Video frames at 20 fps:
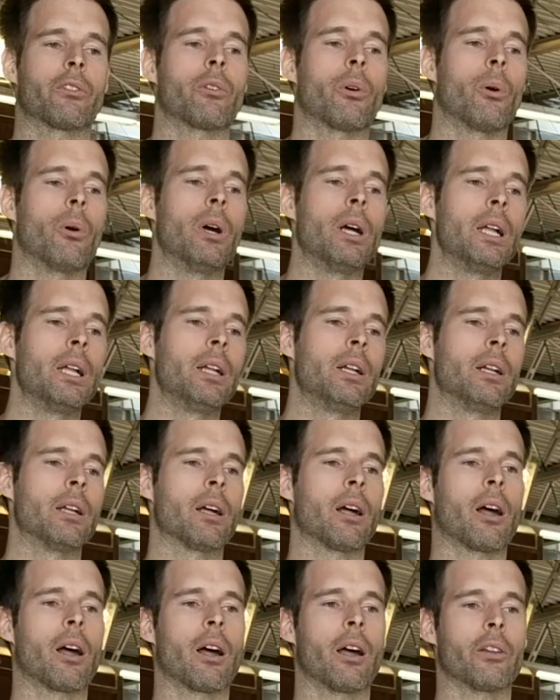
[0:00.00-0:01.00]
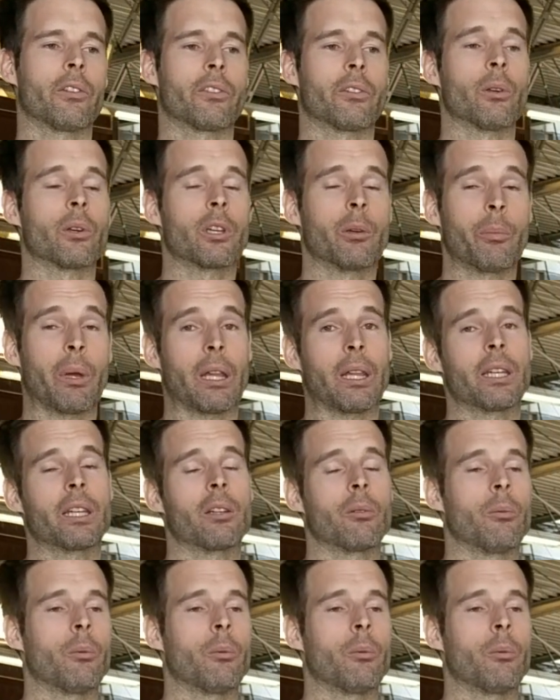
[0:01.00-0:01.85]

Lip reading: So it's still compelling.